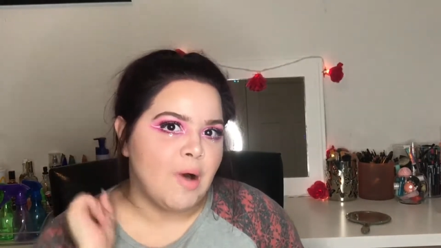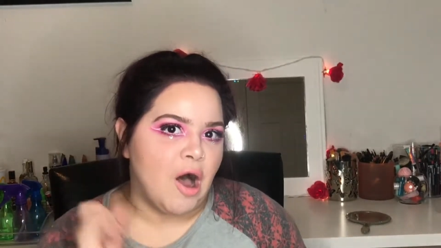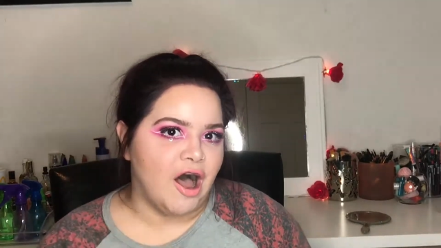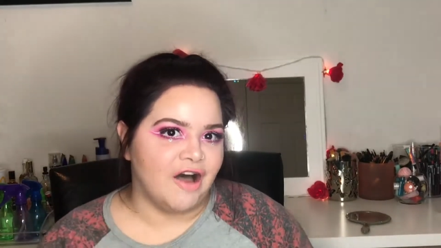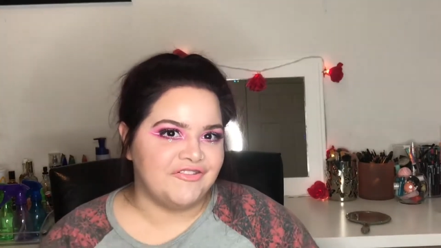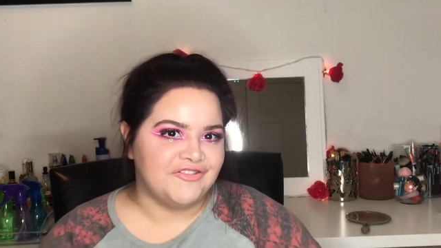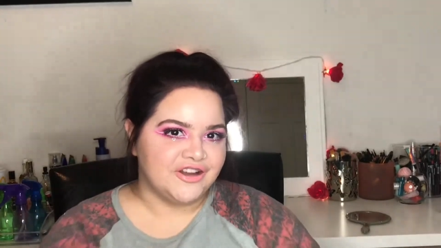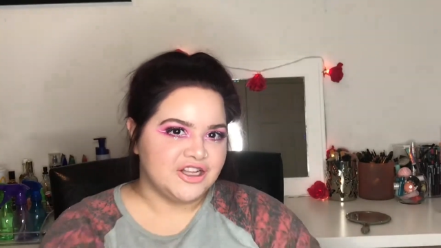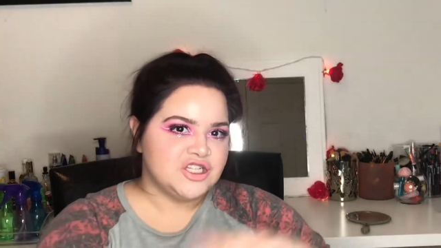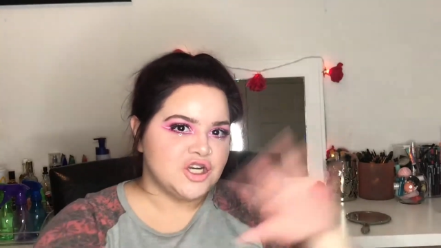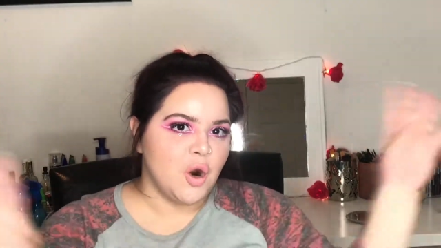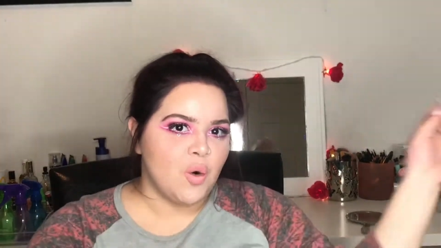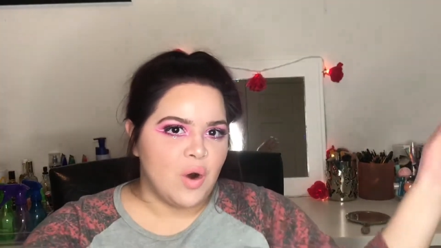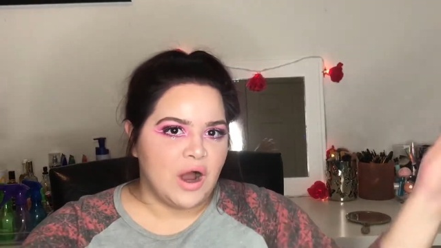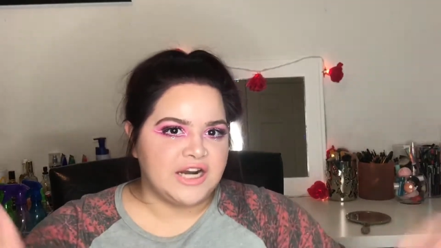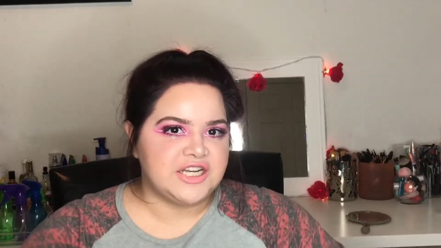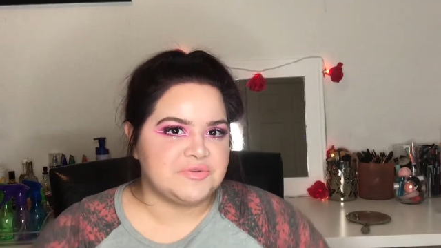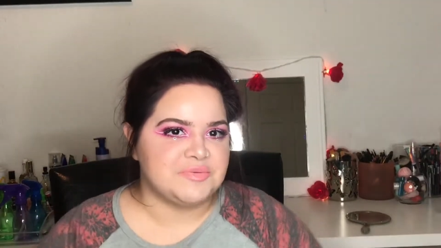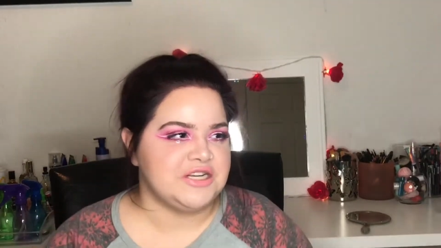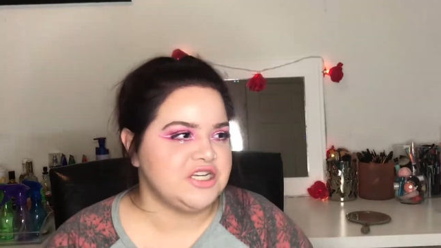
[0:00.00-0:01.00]
off. Don't
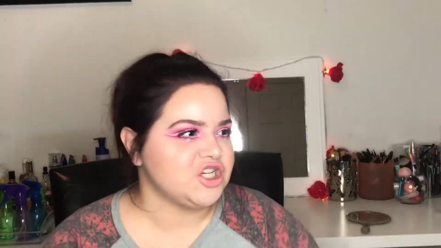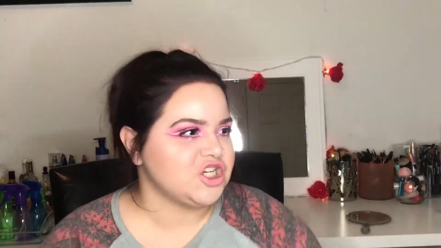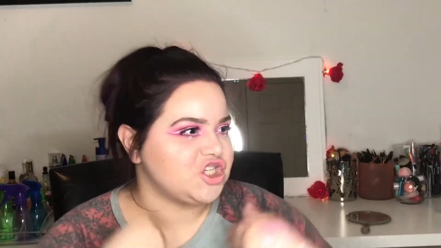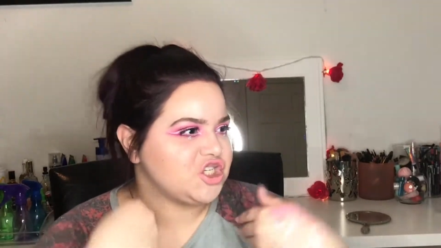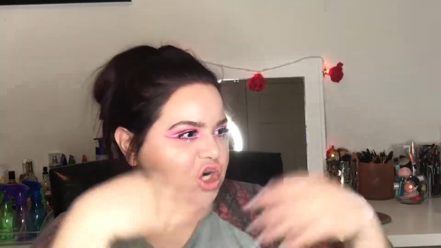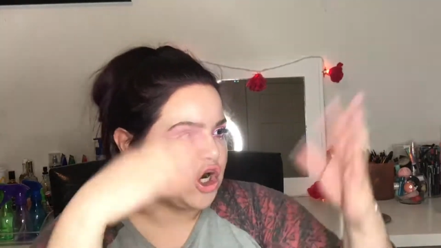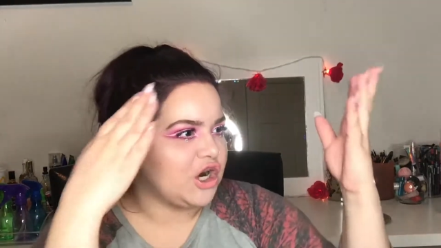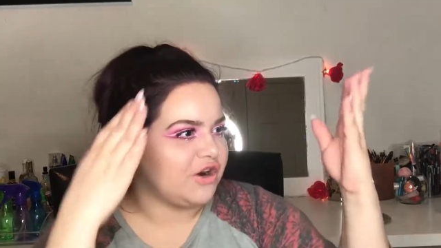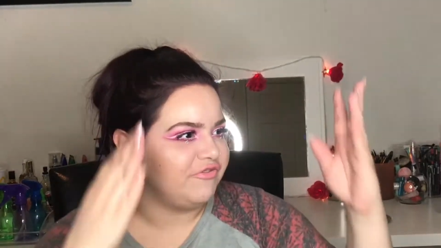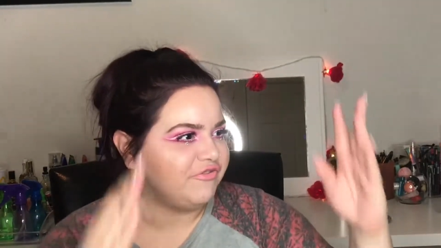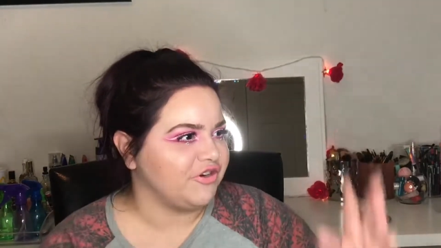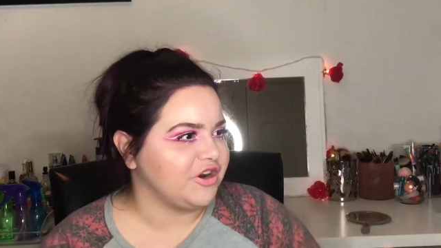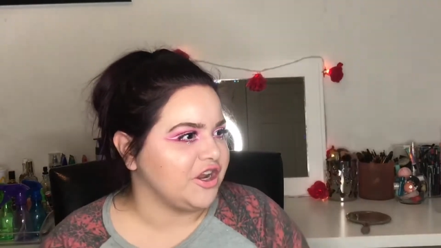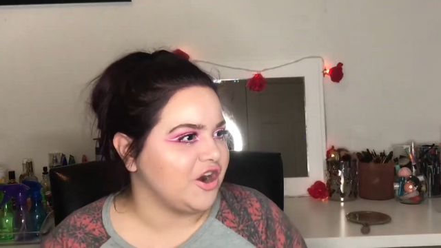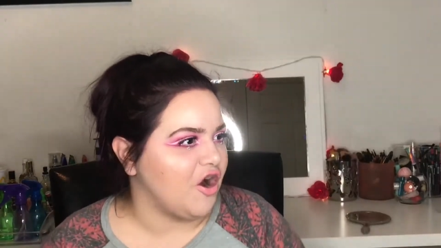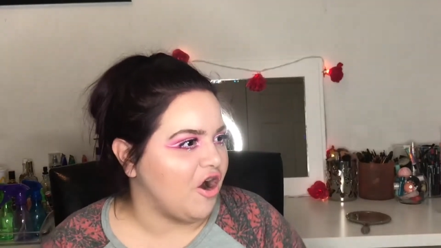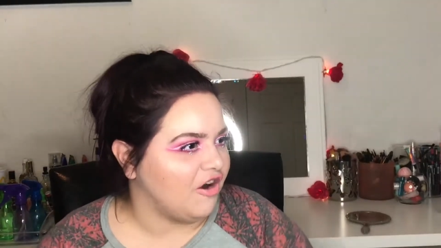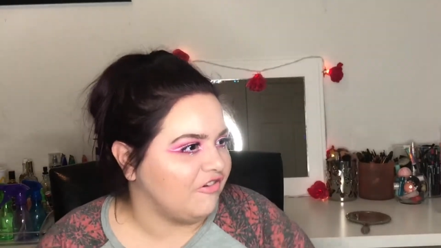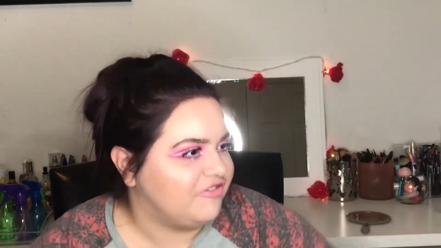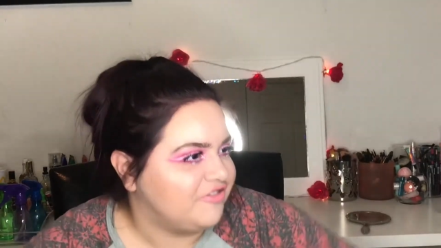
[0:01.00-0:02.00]
watch me, just turn them
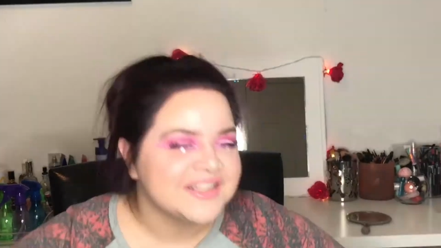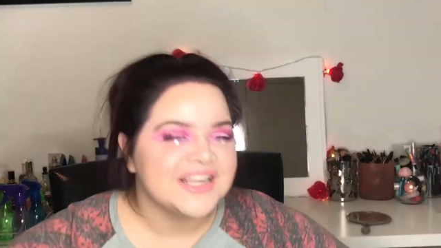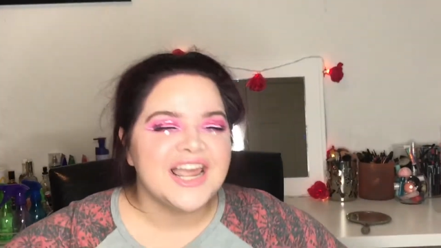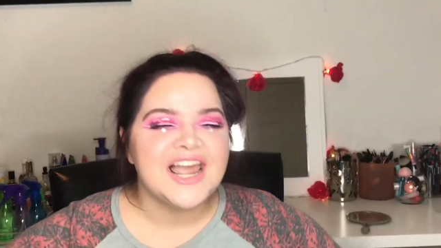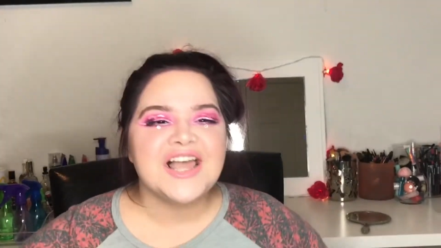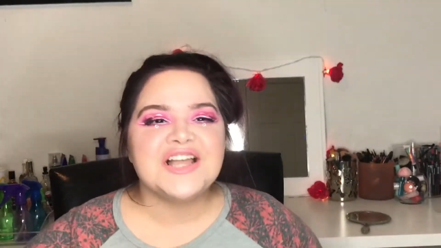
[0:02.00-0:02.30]
freaking off.